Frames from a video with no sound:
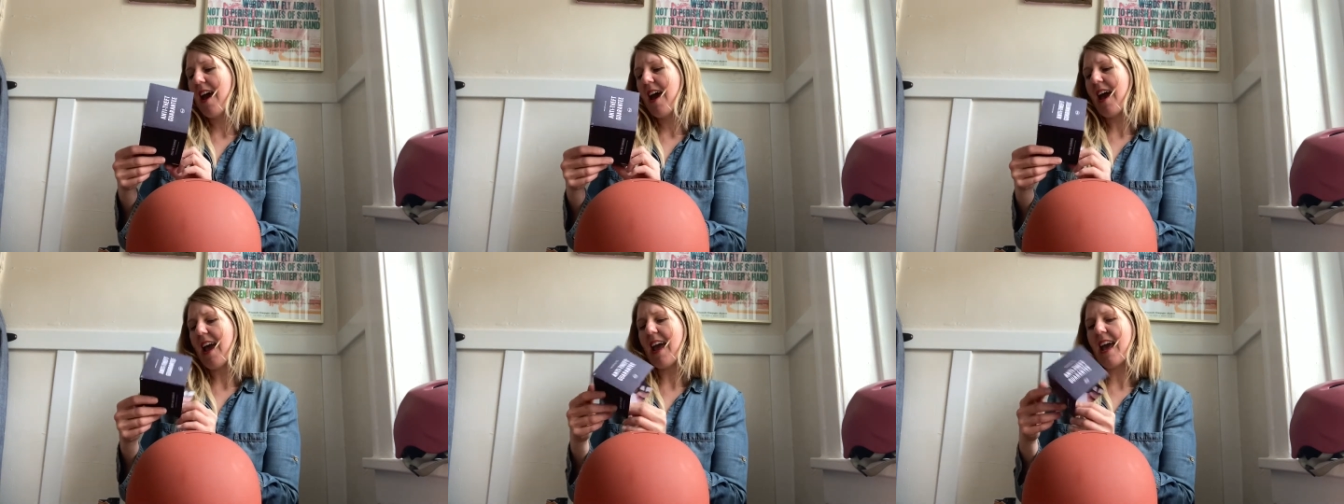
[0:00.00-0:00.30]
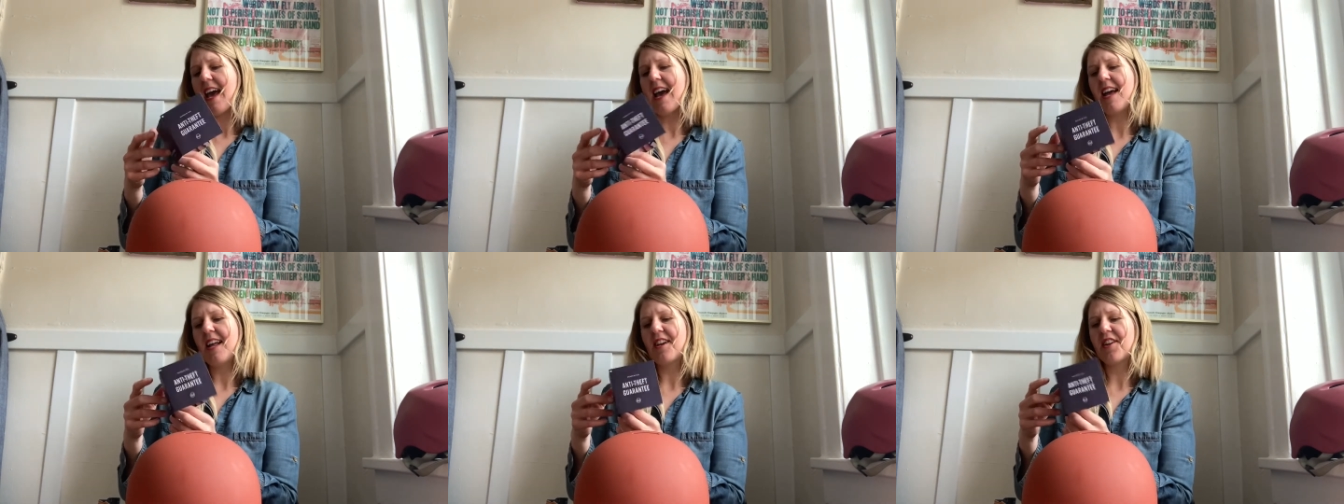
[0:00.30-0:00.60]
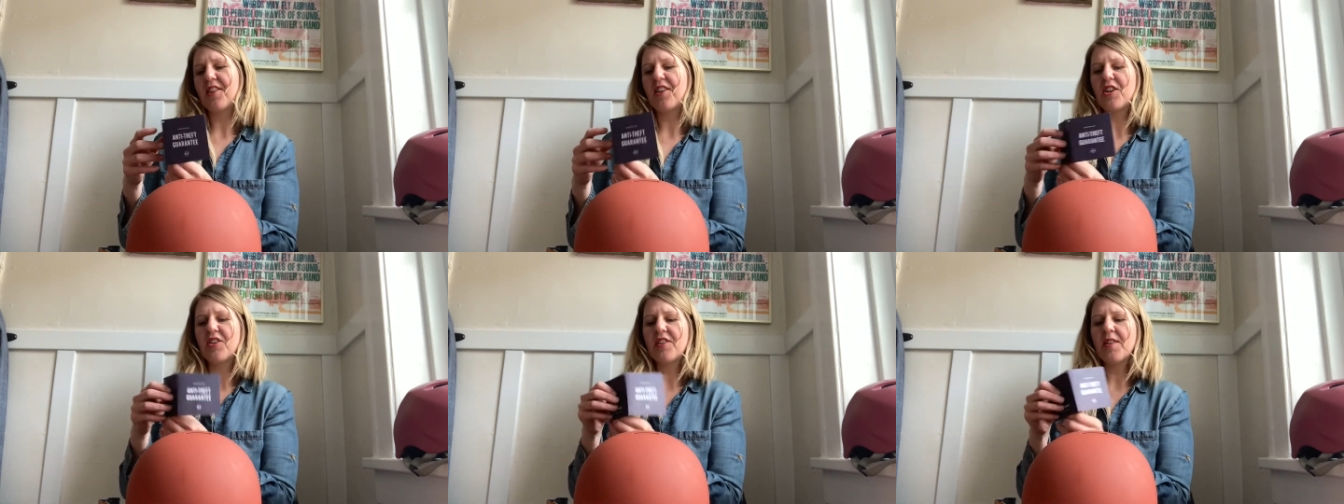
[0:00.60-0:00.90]

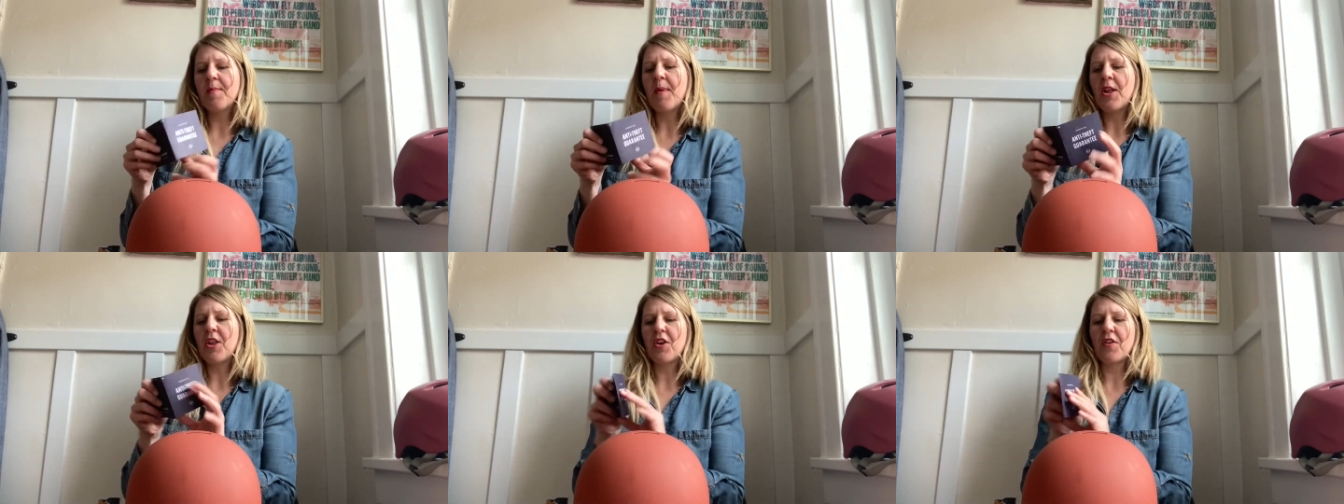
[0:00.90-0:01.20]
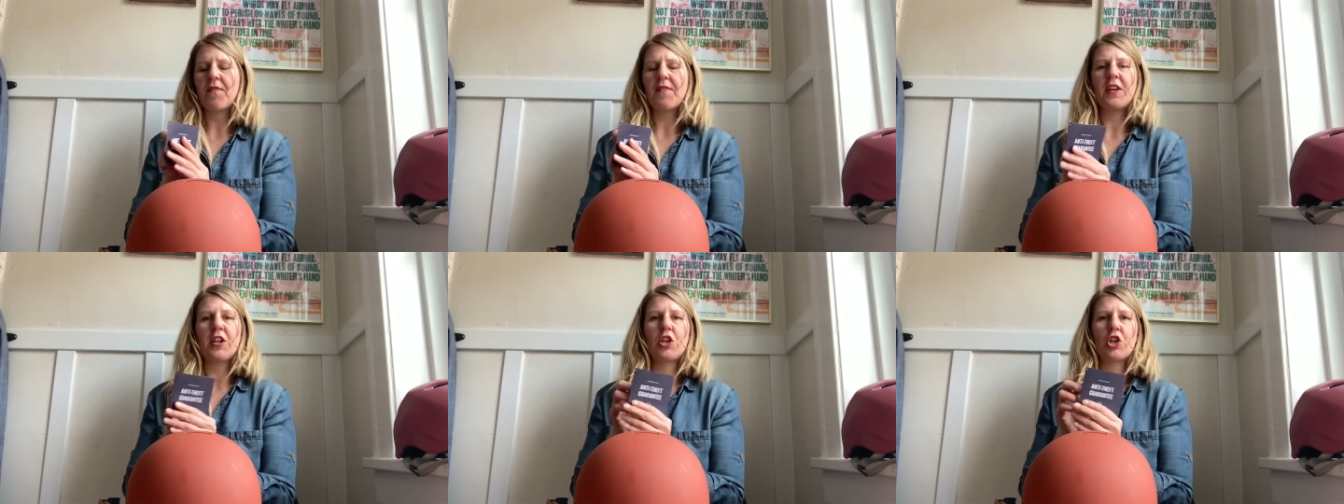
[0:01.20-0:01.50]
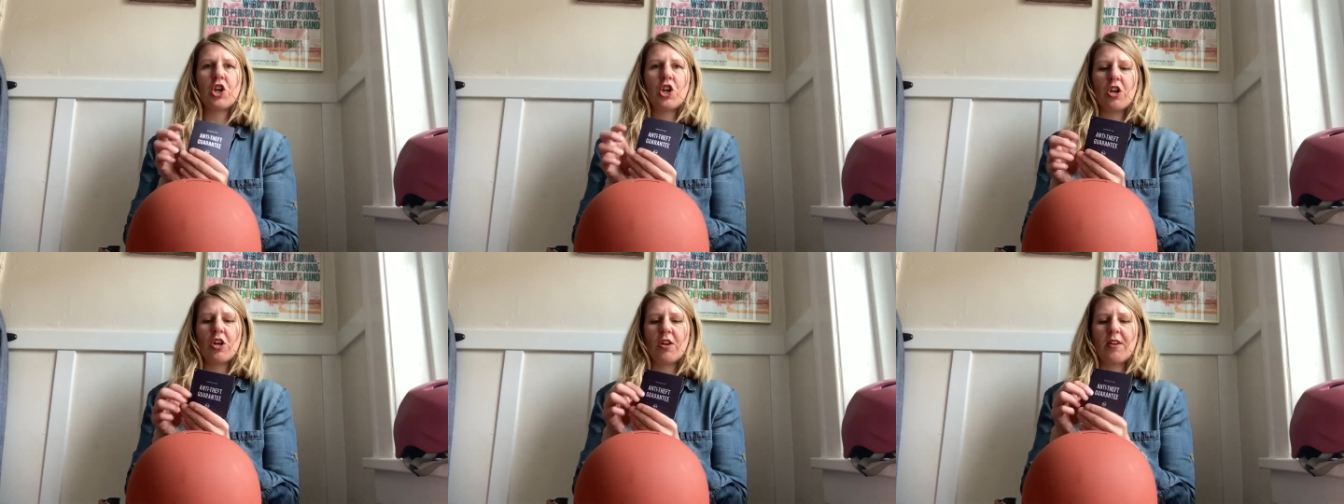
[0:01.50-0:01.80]
And there's some other
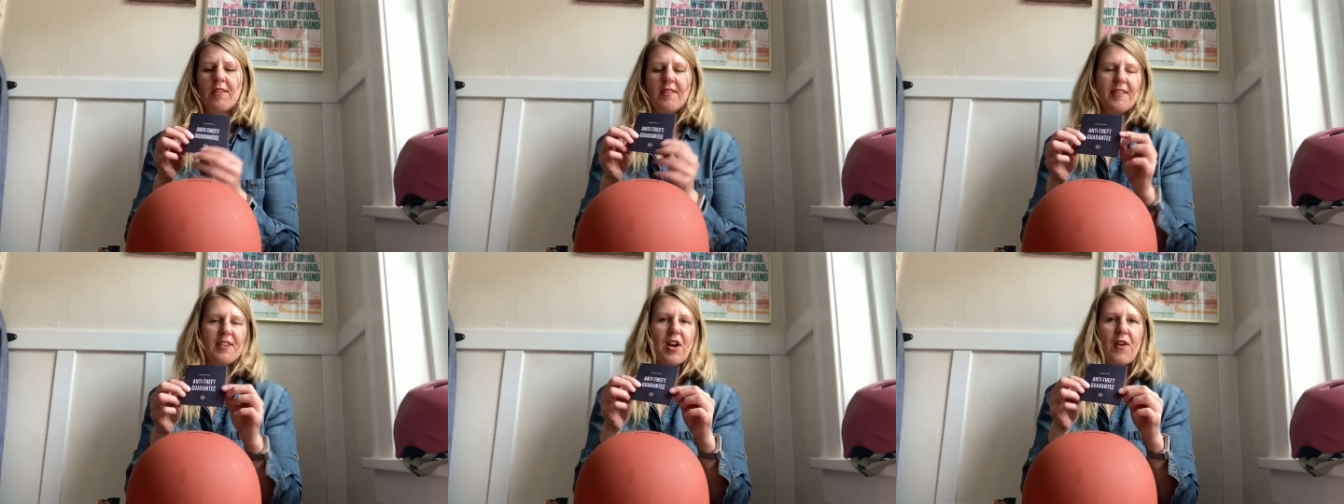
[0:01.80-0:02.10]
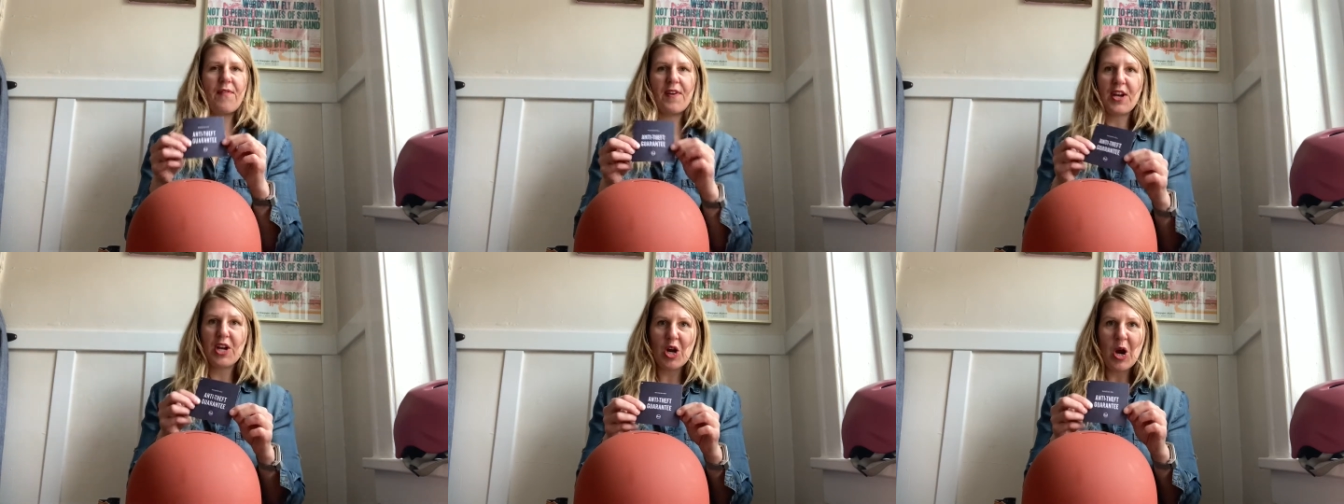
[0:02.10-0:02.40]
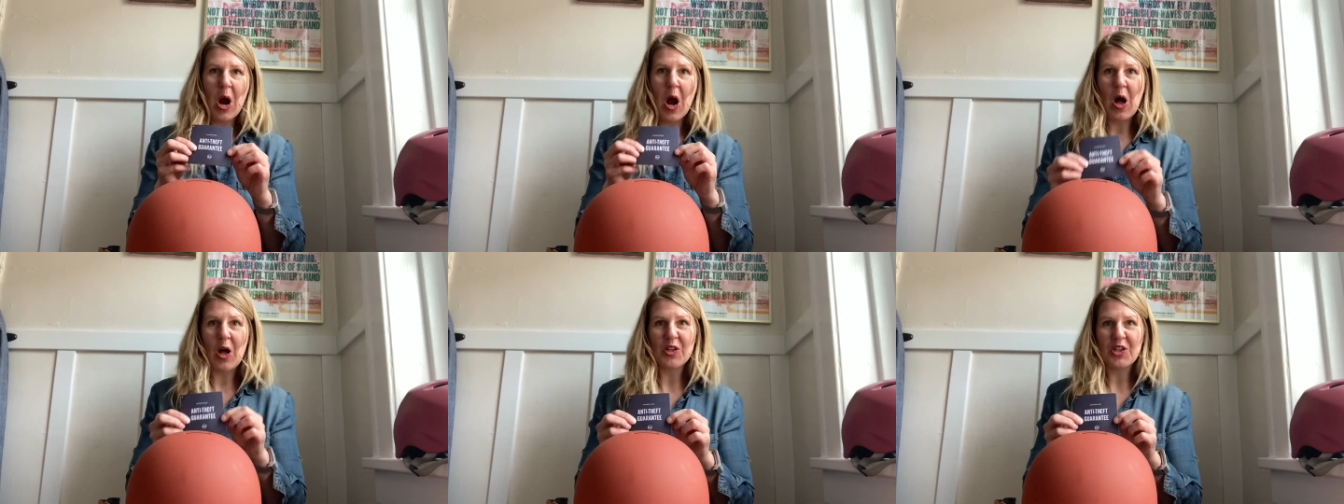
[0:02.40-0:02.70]
feature stuff in
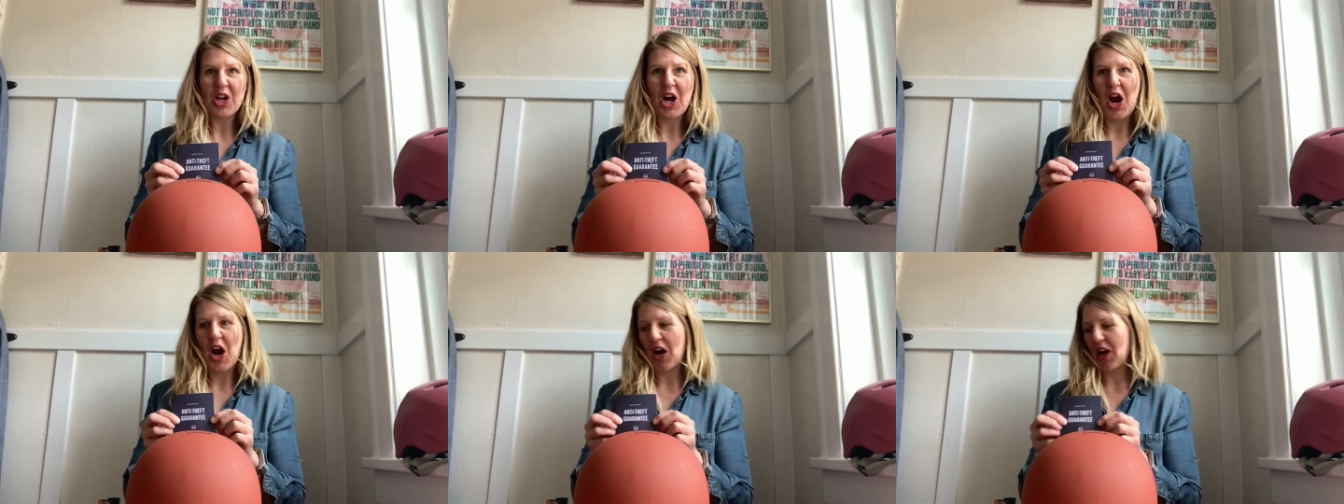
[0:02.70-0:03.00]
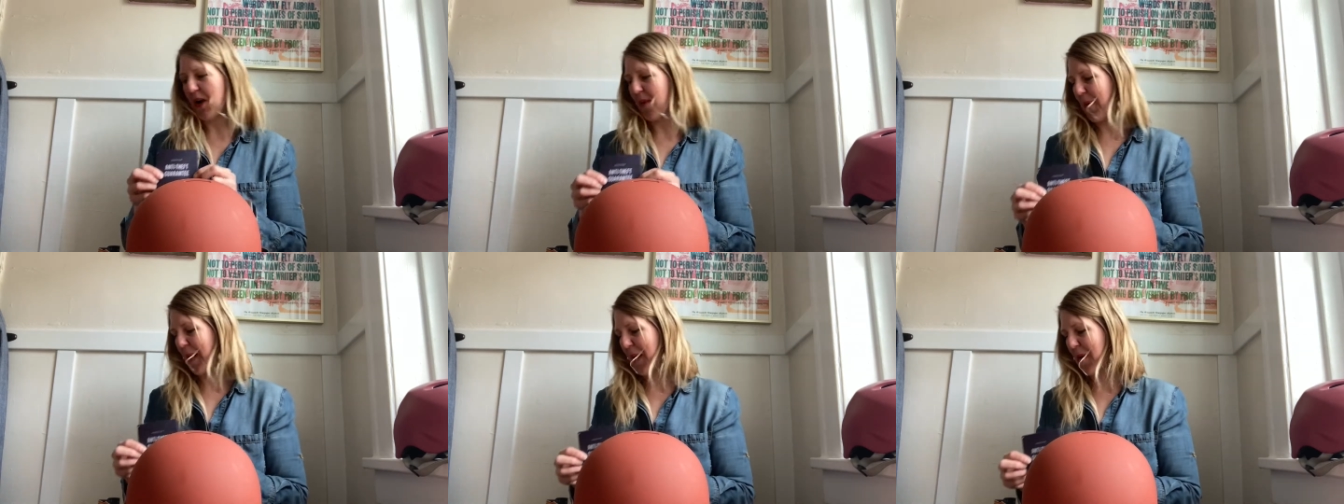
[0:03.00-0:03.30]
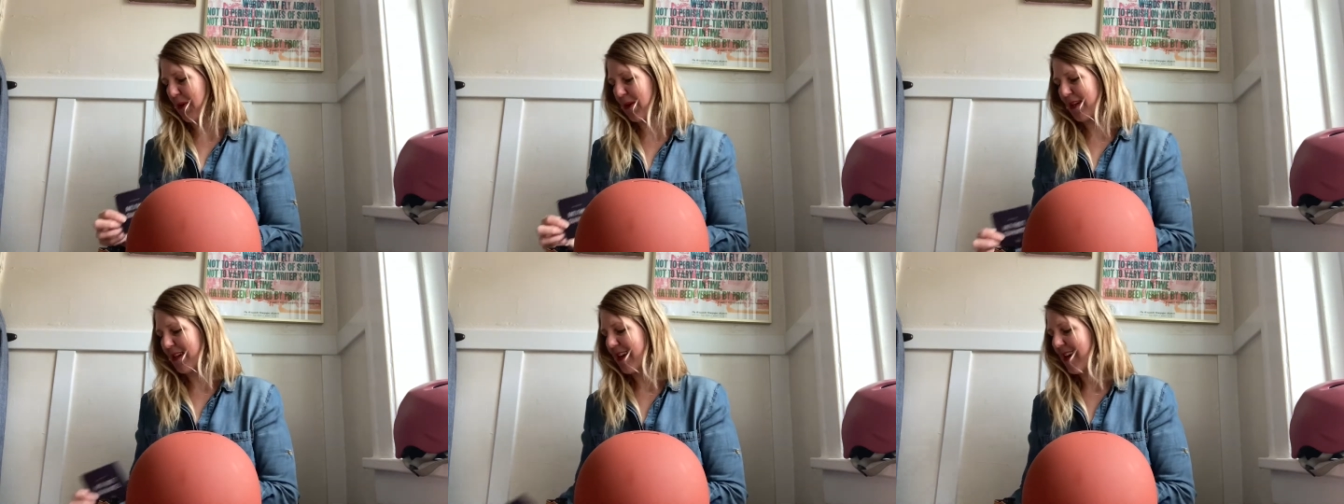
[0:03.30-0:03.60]
here I'll talk
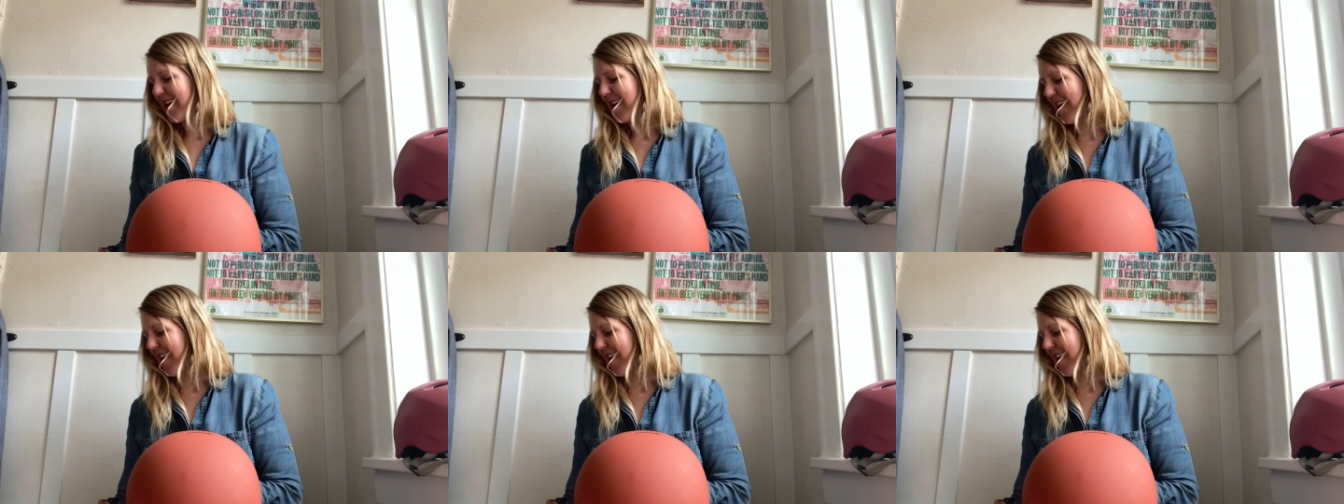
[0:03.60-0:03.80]
about